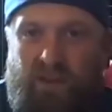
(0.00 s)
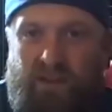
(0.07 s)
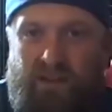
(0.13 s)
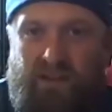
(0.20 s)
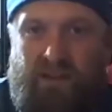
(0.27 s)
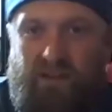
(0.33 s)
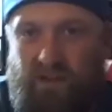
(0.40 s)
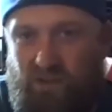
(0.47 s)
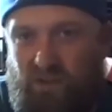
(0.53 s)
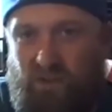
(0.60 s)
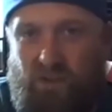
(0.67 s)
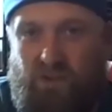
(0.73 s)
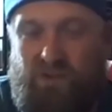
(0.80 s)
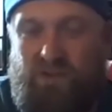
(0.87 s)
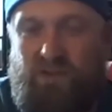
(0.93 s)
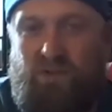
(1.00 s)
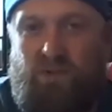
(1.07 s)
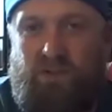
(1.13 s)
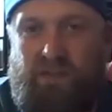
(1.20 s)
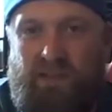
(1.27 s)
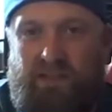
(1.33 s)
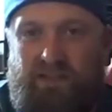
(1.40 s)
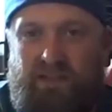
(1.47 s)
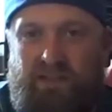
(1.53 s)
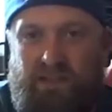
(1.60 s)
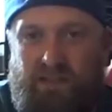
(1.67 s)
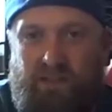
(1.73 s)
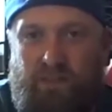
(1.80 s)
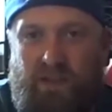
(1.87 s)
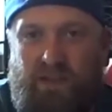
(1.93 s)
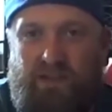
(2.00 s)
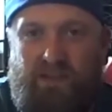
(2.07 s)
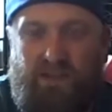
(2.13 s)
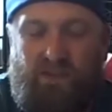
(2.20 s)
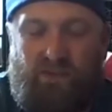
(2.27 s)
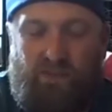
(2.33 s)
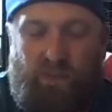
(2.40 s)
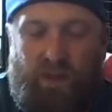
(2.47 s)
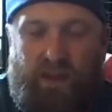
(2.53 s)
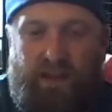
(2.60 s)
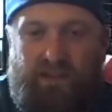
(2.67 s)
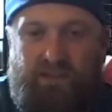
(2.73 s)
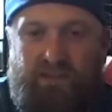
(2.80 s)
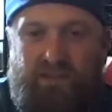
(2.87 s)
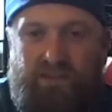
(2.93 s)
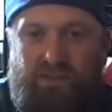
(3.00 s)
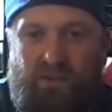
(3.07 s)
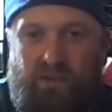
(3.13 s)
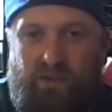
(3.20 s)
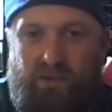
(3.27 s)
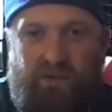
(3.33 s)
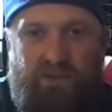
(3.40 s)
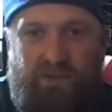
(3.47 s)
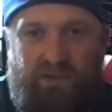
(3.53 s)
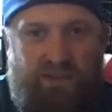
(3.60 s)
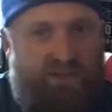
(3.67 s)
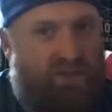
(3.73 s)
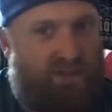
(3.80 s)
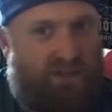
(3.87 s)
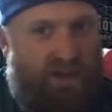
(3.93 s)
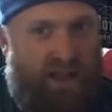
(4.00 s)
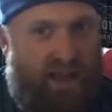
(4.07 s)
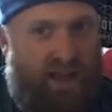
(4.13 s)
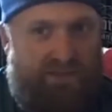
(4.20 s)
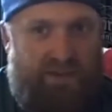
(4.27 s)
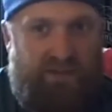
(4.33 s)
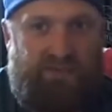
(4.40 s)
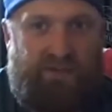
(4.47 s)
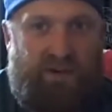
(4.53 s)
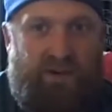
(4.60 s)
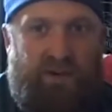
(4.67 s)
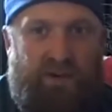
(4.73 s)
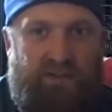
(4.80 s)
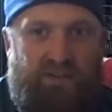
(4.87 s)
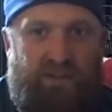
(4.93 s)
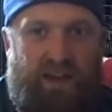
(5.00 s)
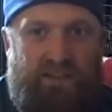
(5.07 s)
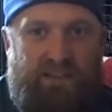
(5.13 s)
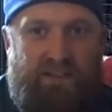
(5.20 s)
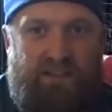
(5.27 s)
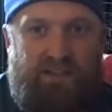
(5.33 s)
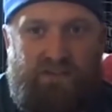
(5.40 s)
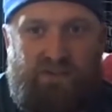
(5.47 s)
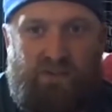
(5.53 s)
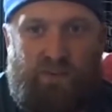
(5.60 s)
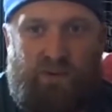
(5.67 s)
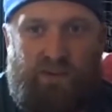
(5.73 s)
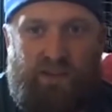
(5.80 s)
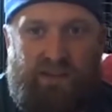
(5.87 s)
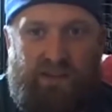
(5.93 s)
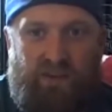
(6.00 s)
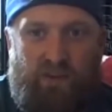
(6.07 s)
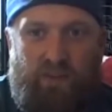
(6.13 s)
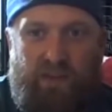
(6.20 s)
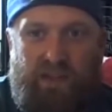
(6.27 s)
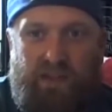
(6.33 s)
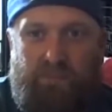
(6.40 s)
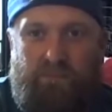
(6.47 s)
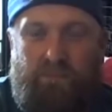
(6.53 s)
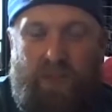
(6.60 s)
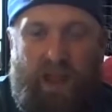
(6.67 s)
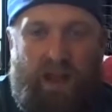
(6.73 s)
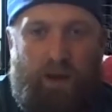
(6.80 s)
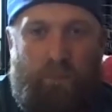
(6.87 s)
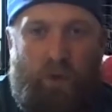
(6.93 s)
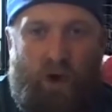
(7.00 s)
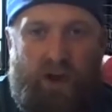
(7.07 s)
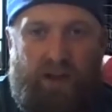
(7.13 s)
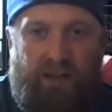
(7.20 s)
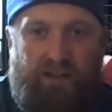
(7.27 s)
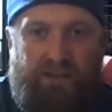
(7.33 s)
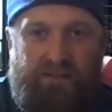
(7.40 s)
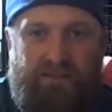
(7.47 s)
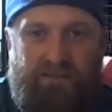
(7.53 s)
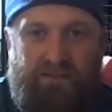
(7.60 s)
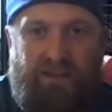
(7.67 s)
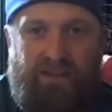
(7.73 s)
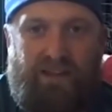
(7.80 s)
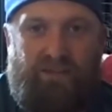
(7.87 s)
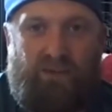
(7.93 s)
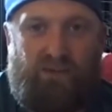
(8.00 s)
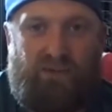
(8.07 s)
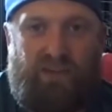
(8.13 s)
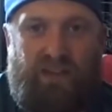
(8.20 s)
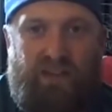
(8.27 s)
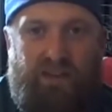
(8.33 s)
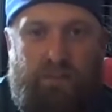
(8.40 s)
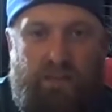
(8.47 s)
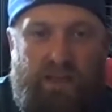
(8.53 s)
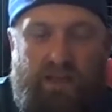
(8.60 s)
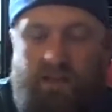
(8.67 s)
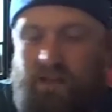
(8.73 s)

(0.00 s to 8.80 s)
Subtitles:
they do residual testing in the meats in those plants. And so you shouldn't have any fear as a consumer that there'll be antibiotic levels in the meat.